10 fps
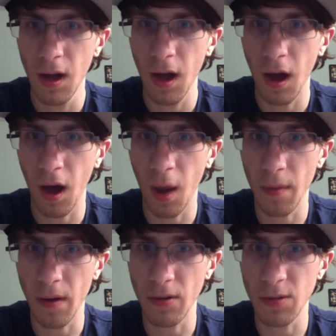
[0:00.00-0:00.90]

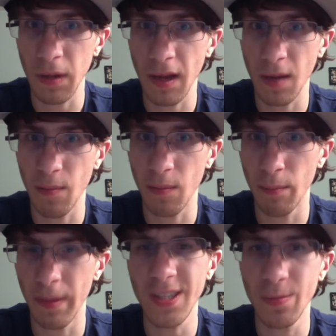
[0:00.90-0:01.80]
And he was playing a
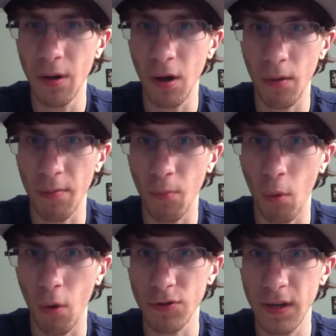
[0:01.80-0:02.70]
mixed build with
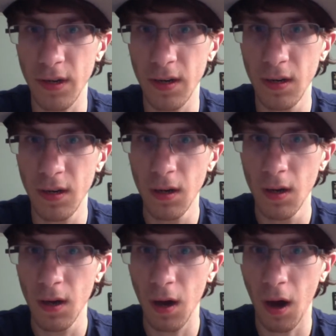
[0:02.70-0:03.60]
Mordred,
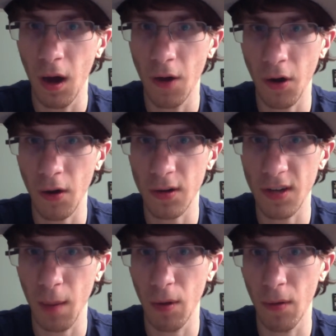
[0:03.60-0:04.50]
Dark
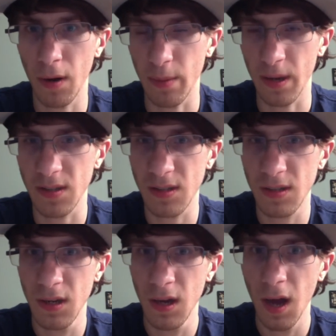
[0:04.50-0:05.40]
Diablo, and Abyss.
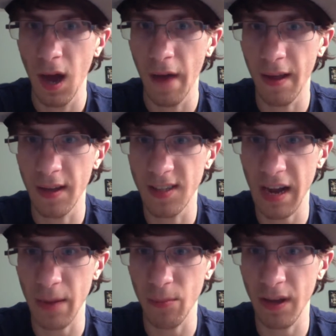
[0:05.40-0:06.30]
And then
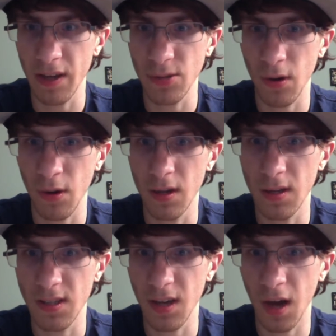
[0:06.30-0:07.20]
second place
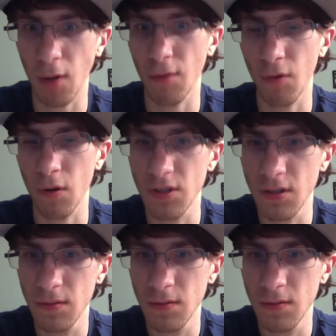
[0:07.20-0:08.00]
was Aquaforce.